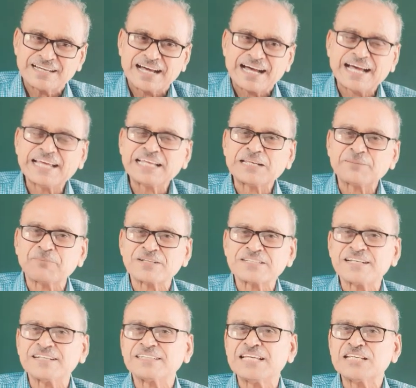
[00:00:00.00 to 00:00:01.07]
I
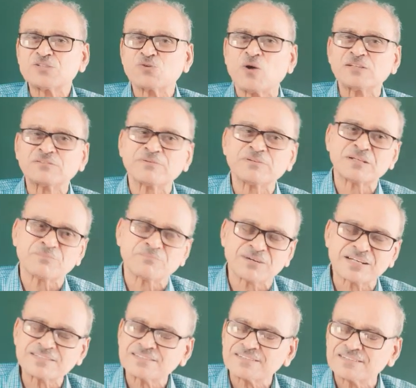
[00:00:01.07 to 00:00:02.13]
represent these quantum
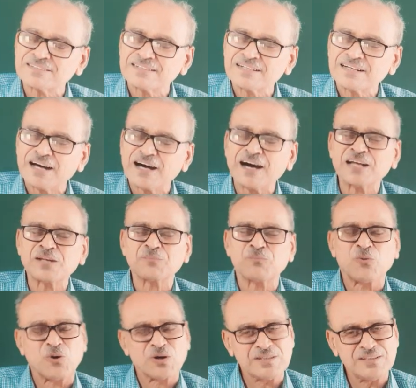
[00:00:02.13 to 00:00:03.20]
numbers on
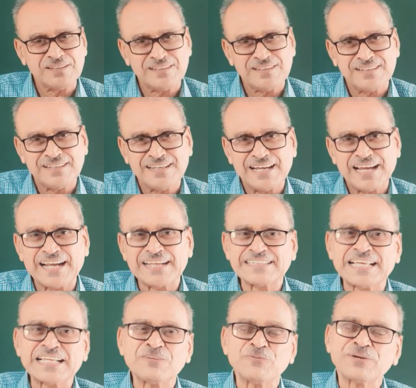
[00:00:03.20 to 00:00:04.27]
board, and
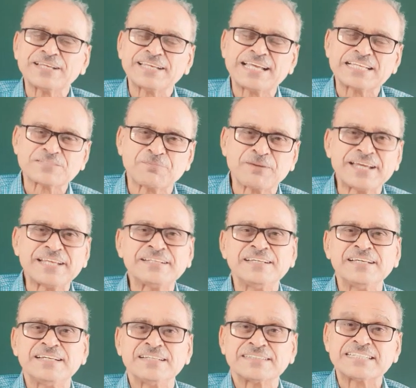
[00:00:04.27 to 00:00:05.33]
then we can explain
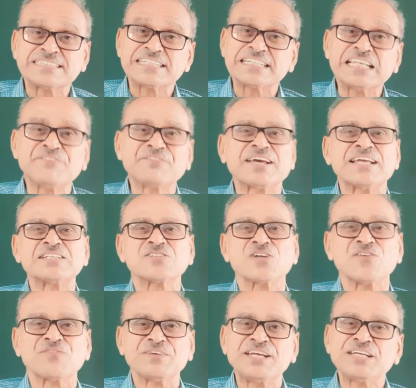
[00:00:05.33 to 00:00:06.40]
the significance
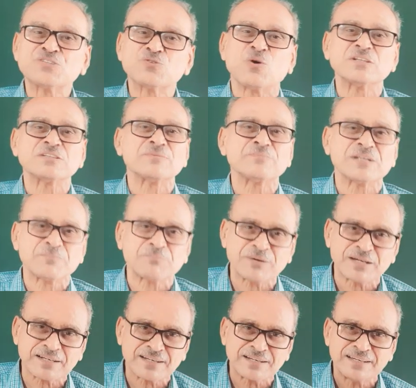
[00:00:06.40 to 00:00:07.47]
of each quantum
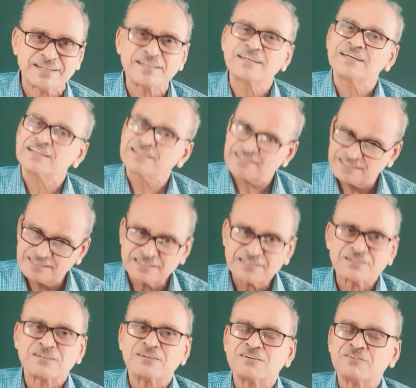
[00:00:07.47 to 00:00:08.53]
number
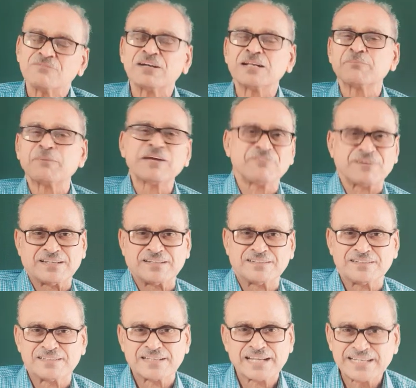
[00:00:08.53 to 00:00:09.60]
one by one,
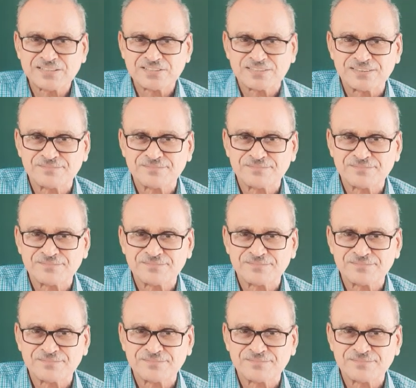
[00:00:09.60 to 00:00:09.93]
right?